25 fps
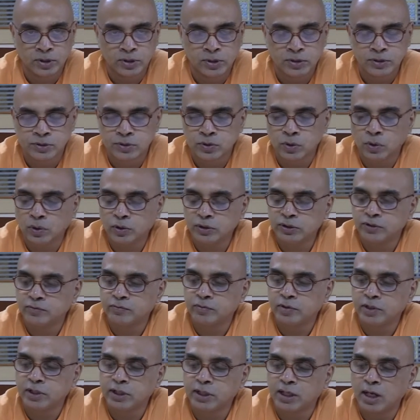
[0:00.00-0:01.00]
So the
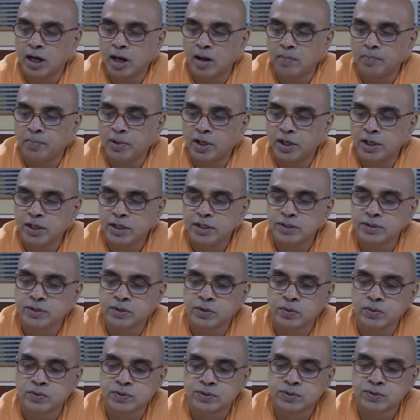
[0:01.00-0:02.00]
word apa is
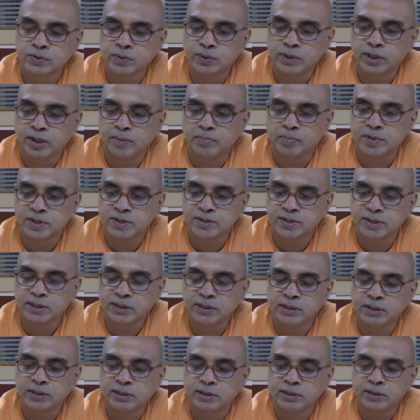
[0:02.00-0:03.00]
used to
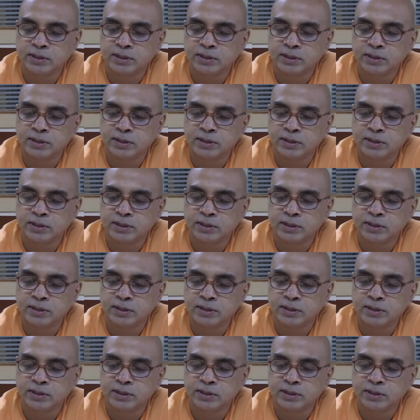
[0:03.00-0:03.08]
represent